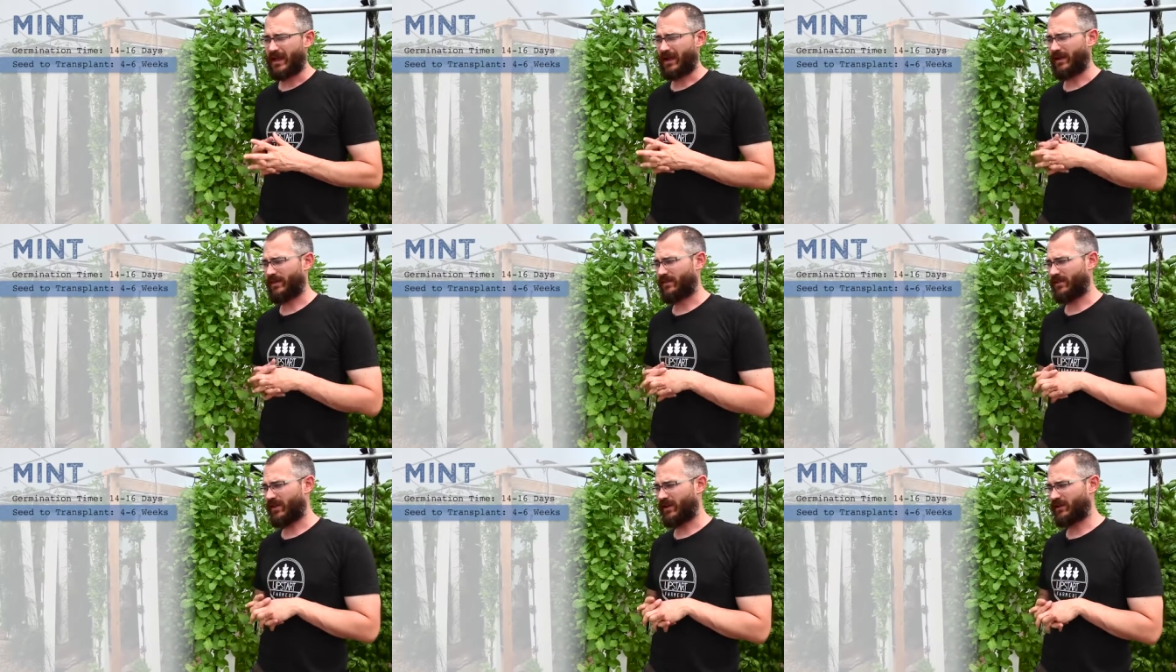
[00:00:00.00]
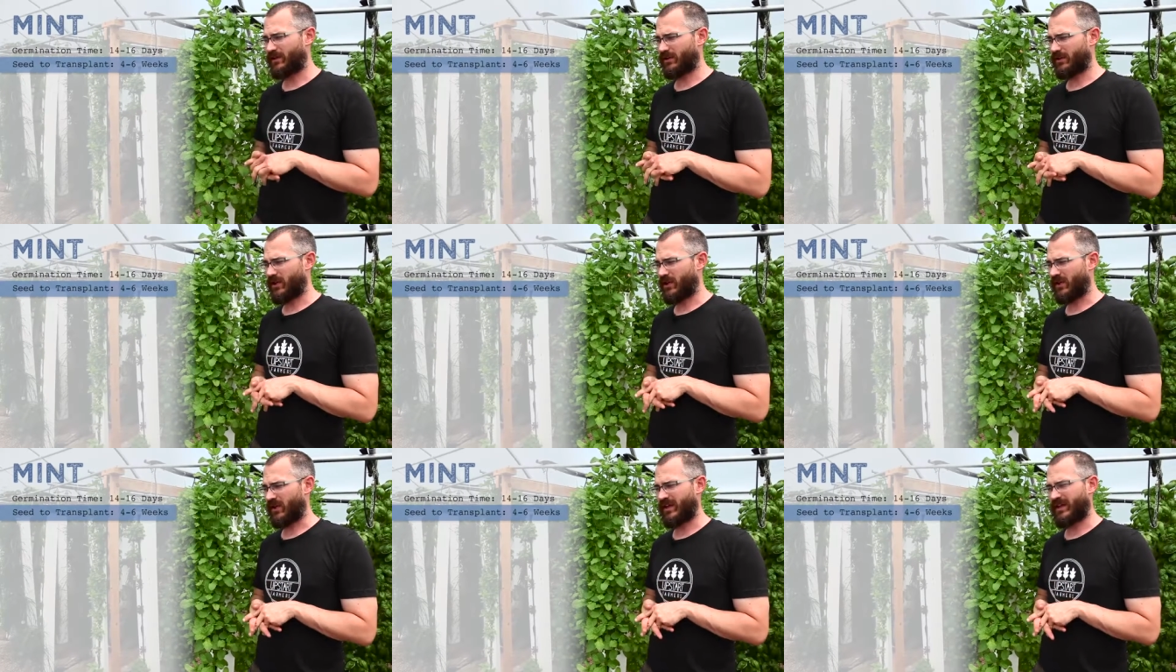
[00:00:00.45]
And then you're
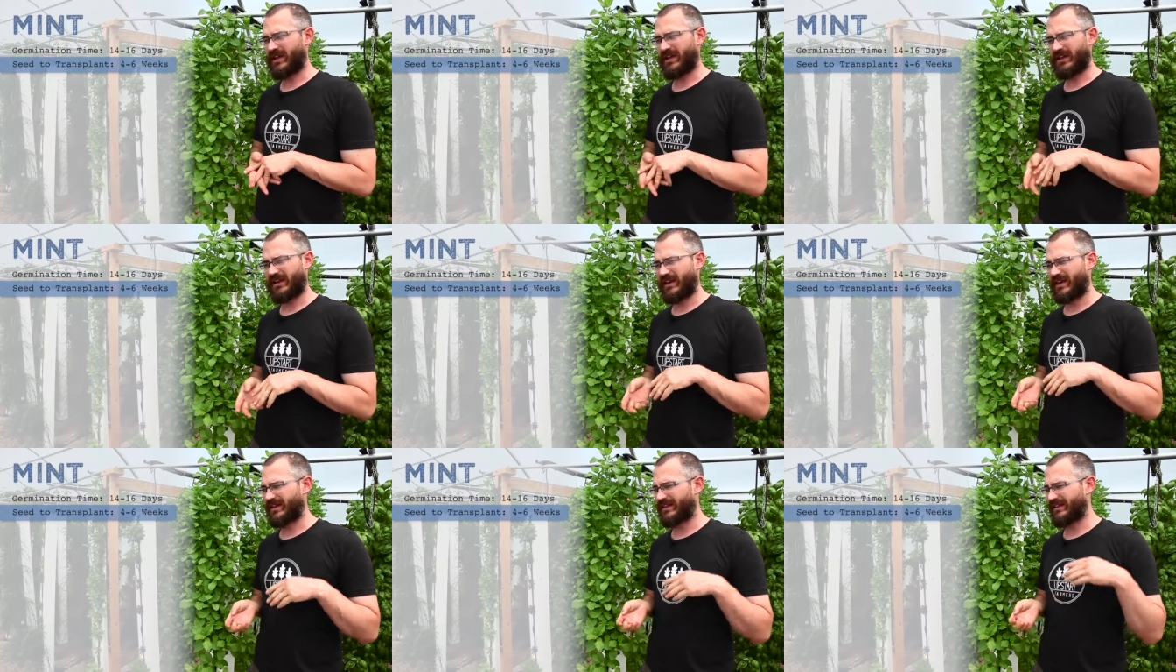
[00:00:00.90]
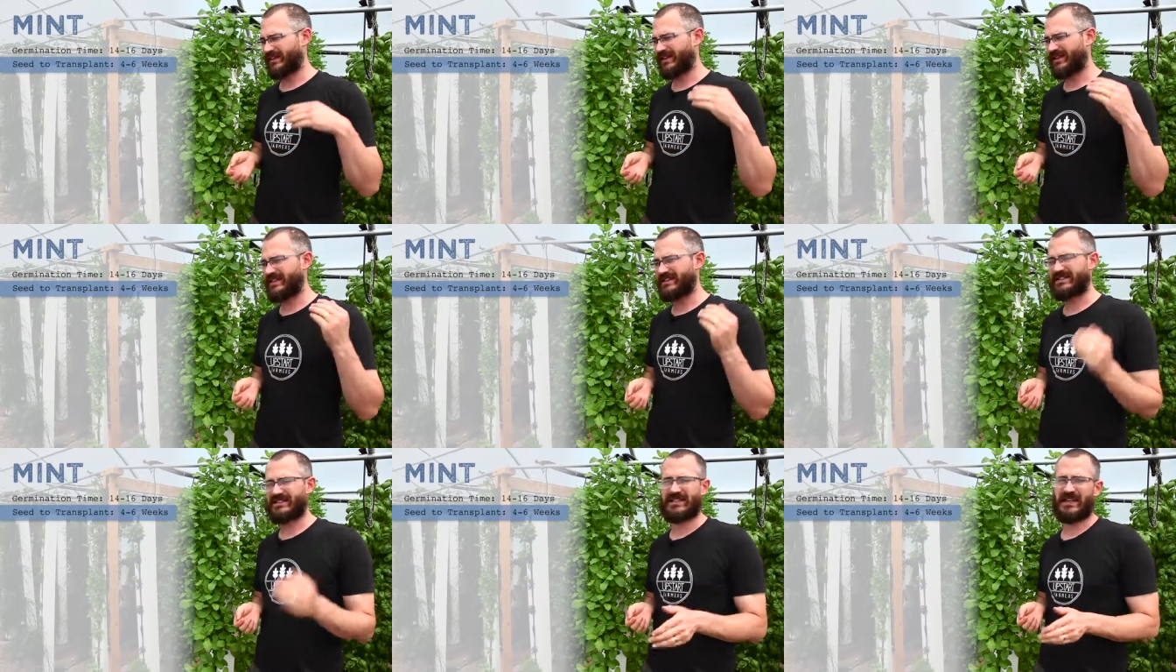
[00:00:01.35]
looking at at
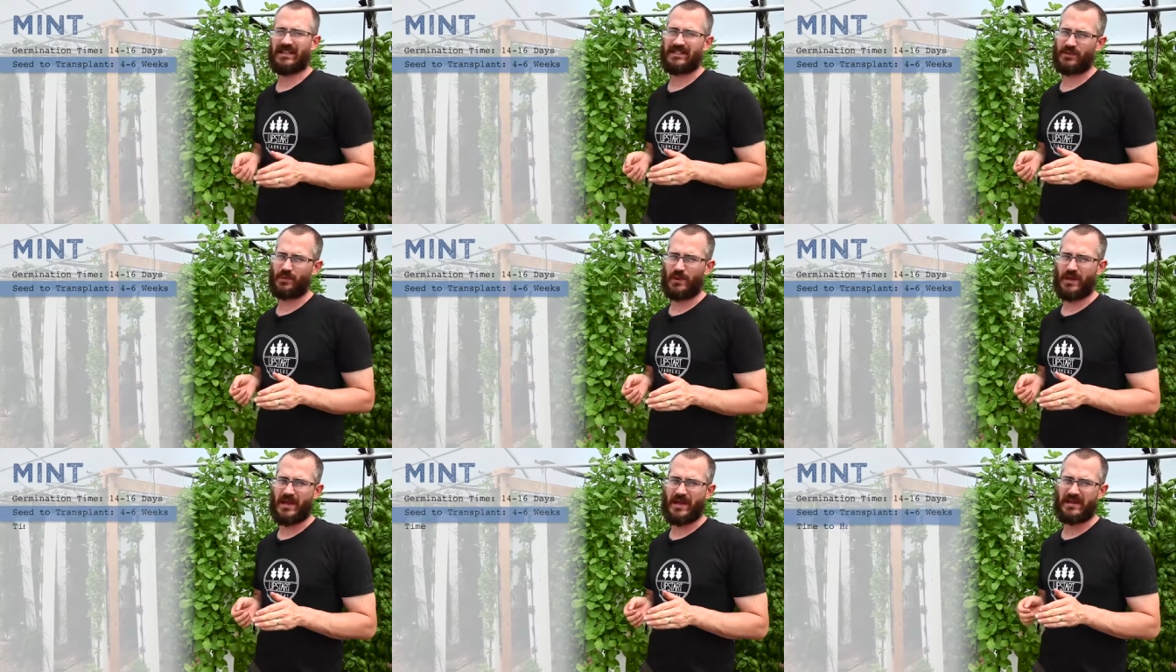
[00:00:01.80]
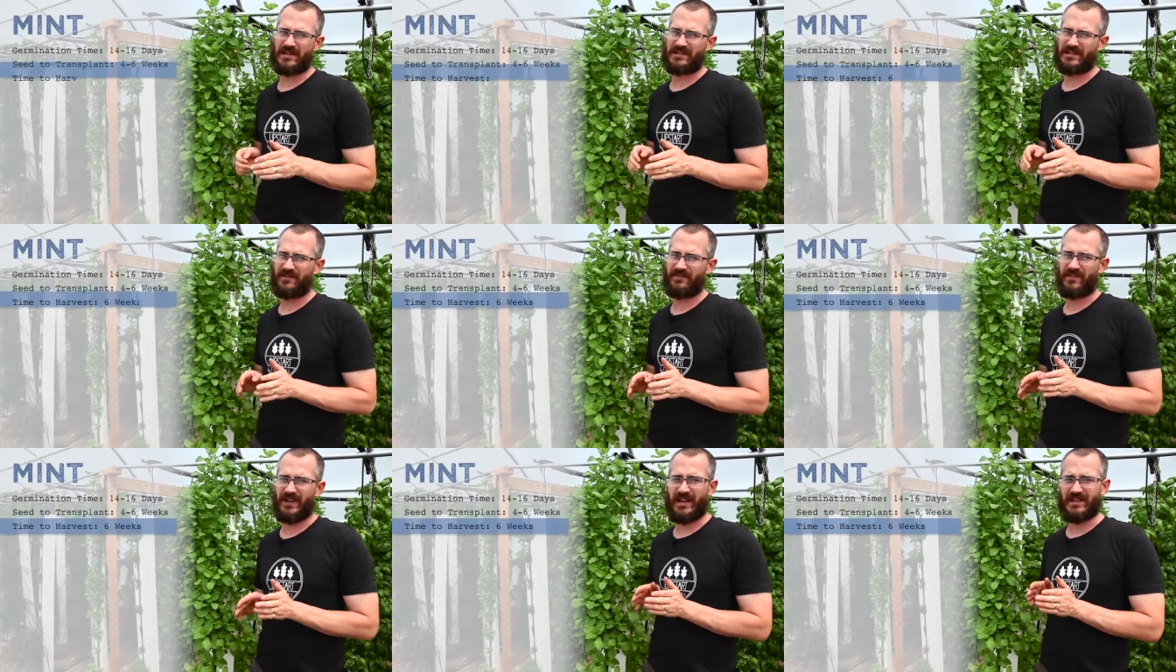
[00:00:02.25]
least six weeks,
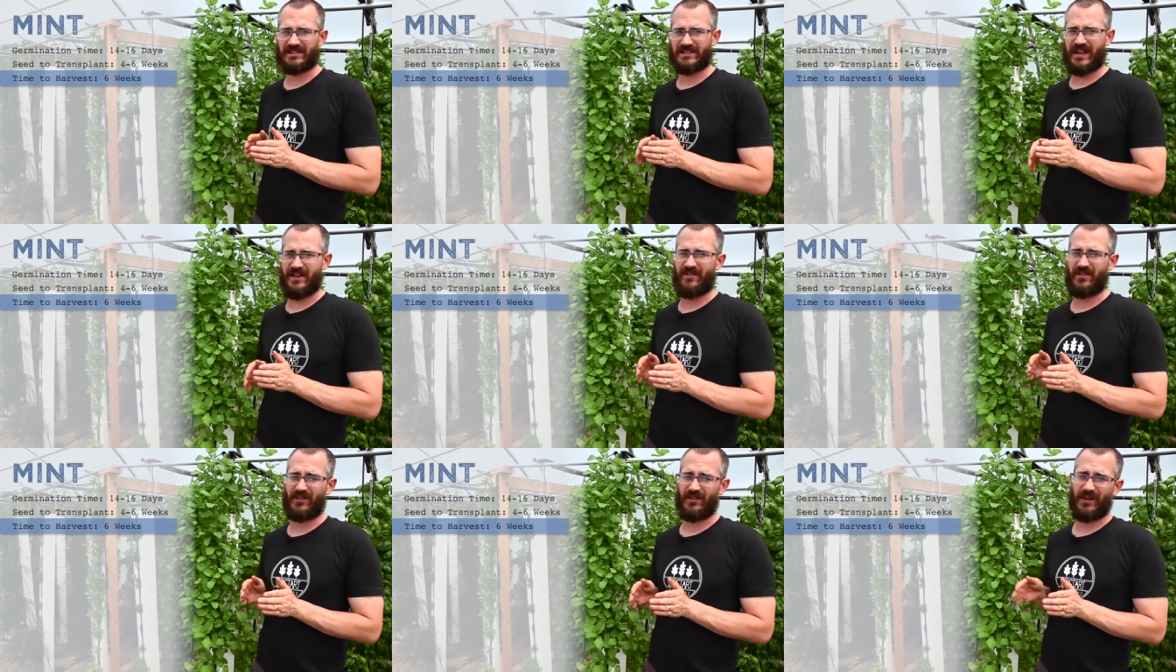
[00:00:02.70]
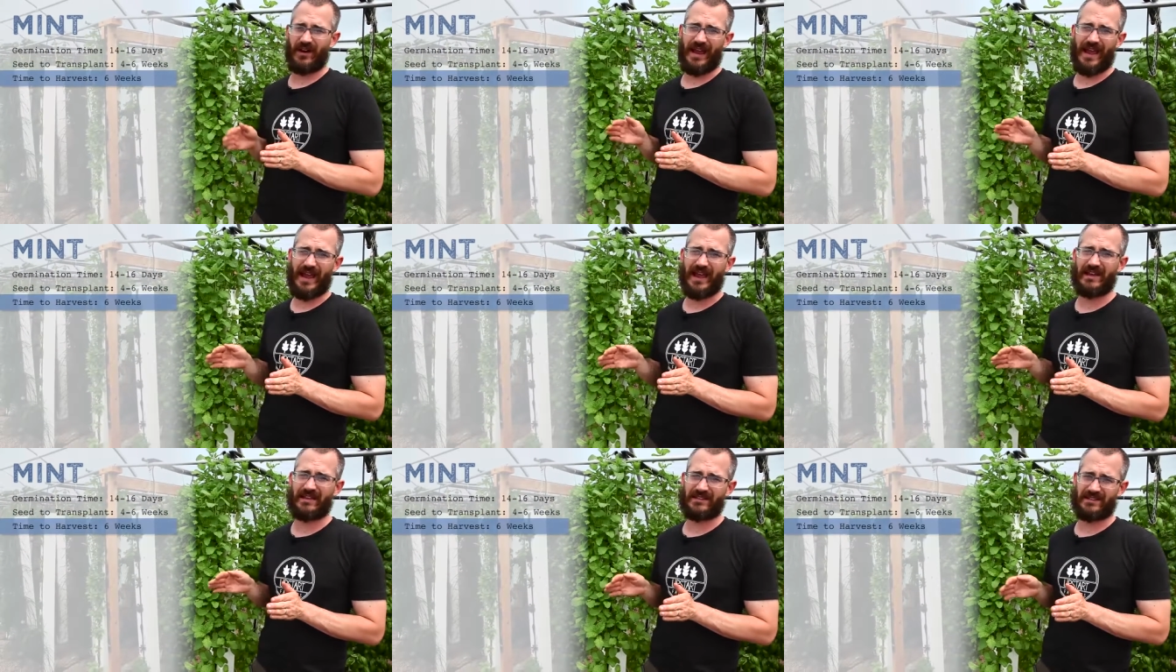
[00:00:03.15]
if not seven or
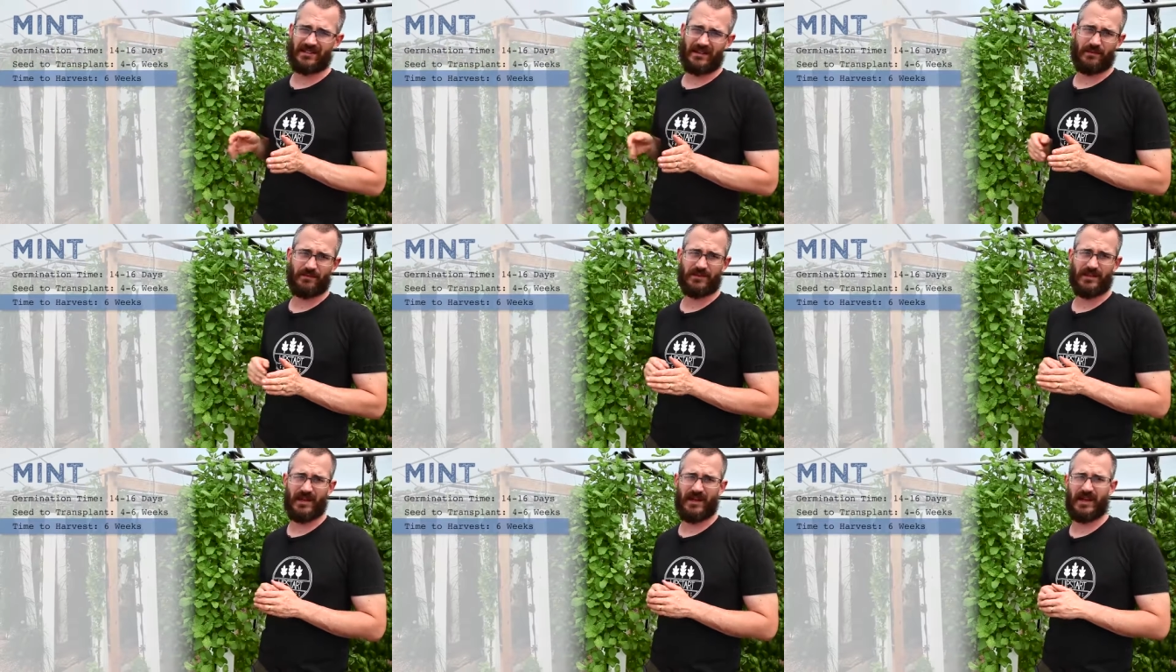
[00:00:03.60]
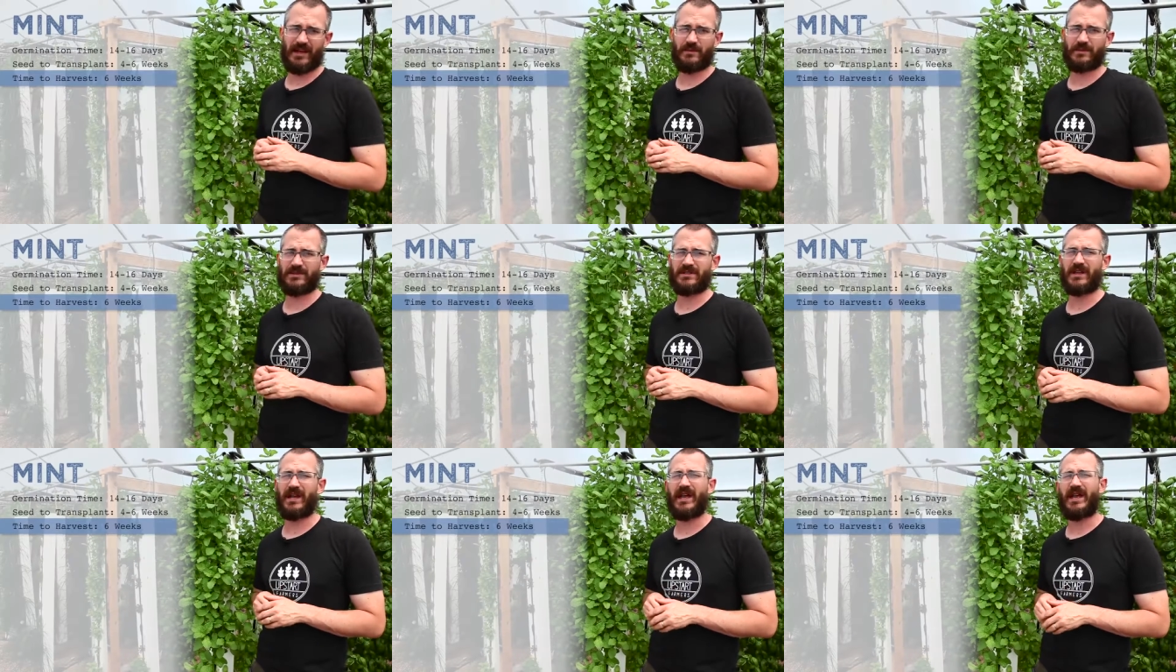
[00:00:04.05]
eight
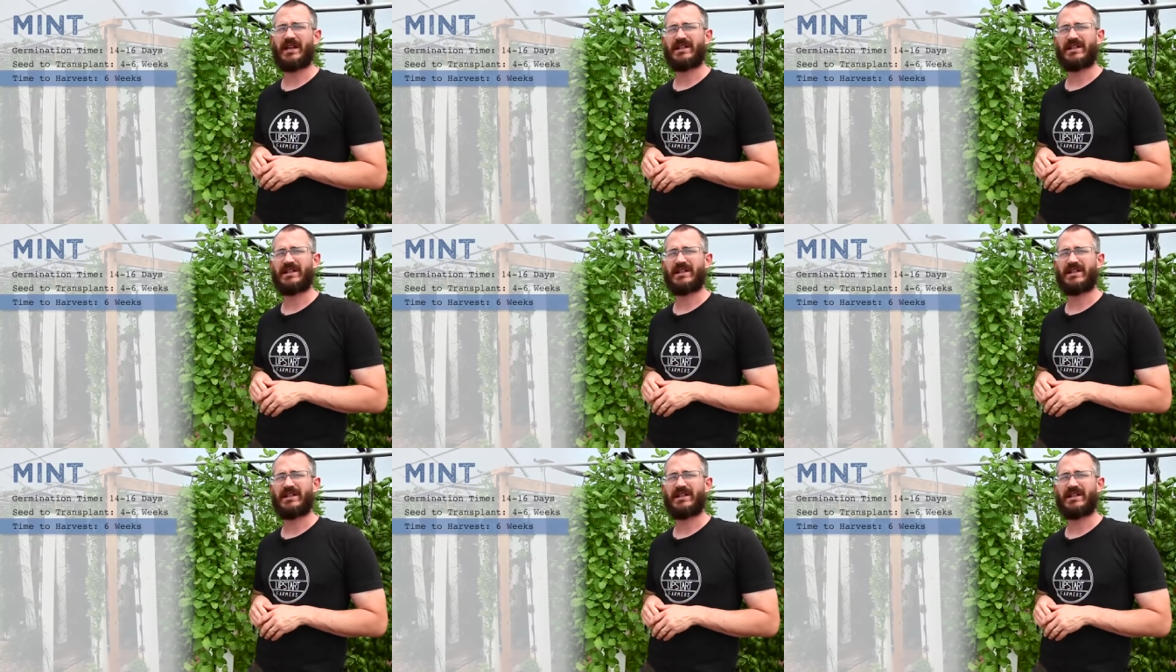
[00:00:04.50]
sometimes,